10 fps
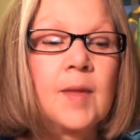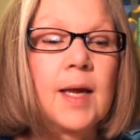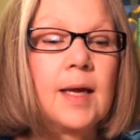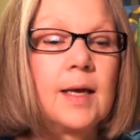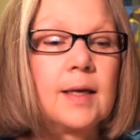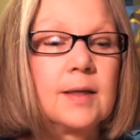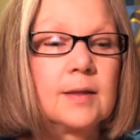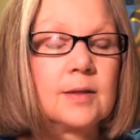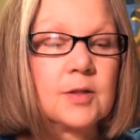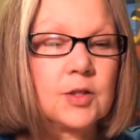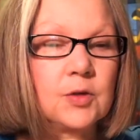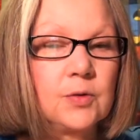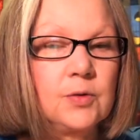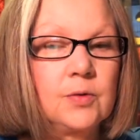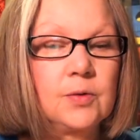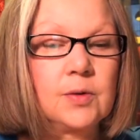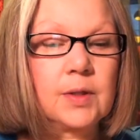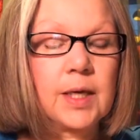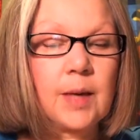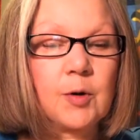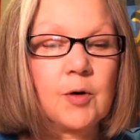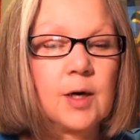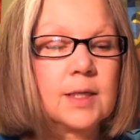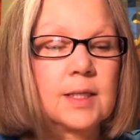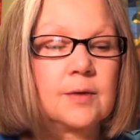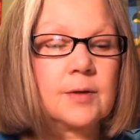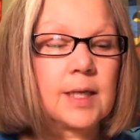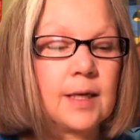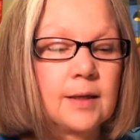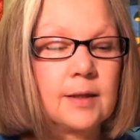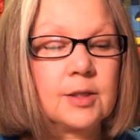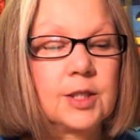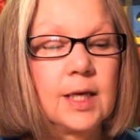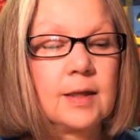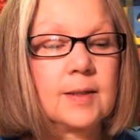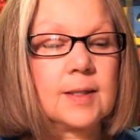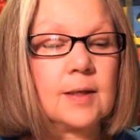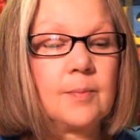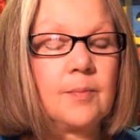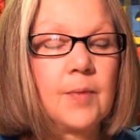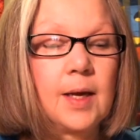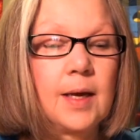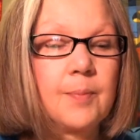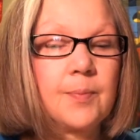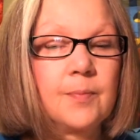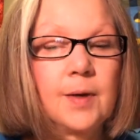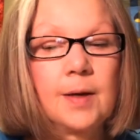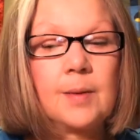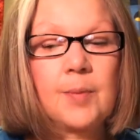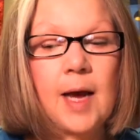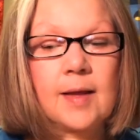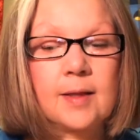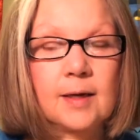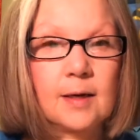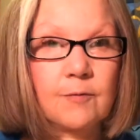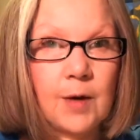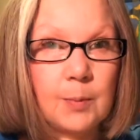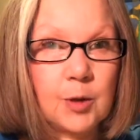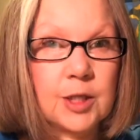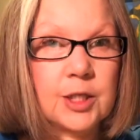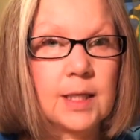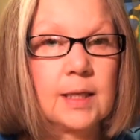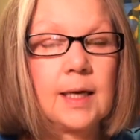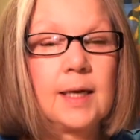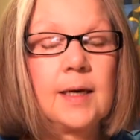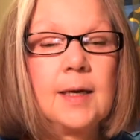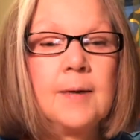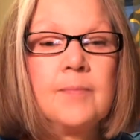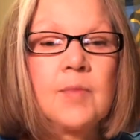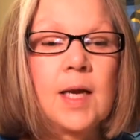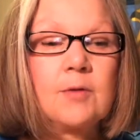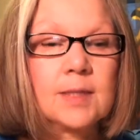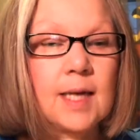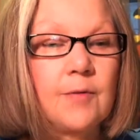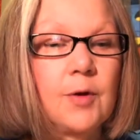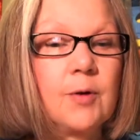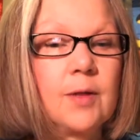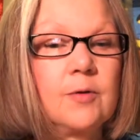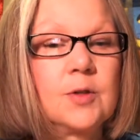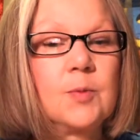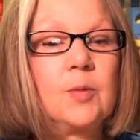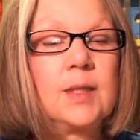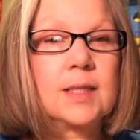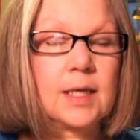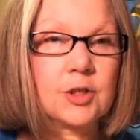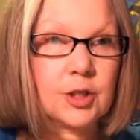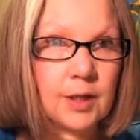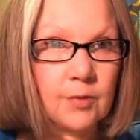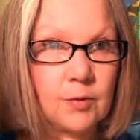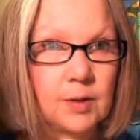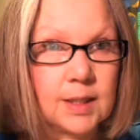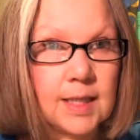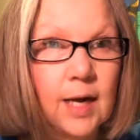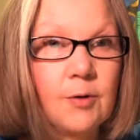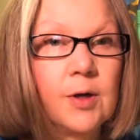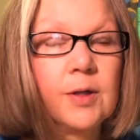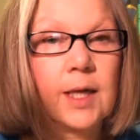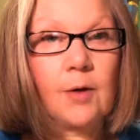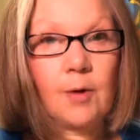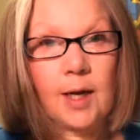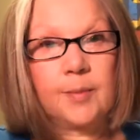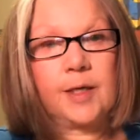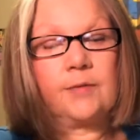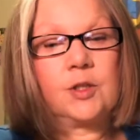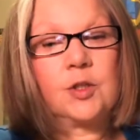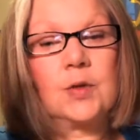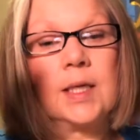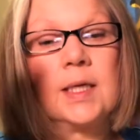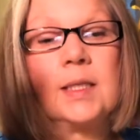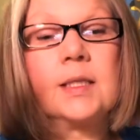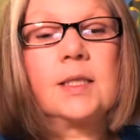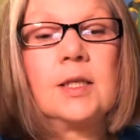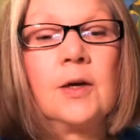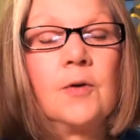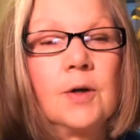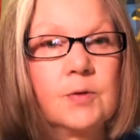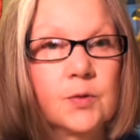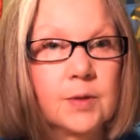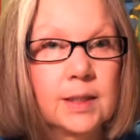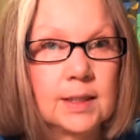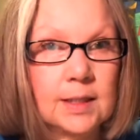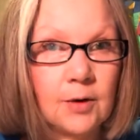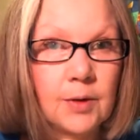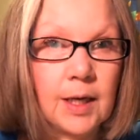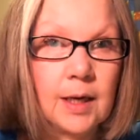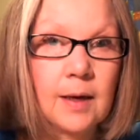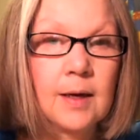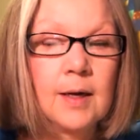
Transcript: And Sue came across the other day. I think she had some em empathic vibration that I was having one of those moments like, should I throw in the towel? Like, why am I even doing this? You know, I was really doubting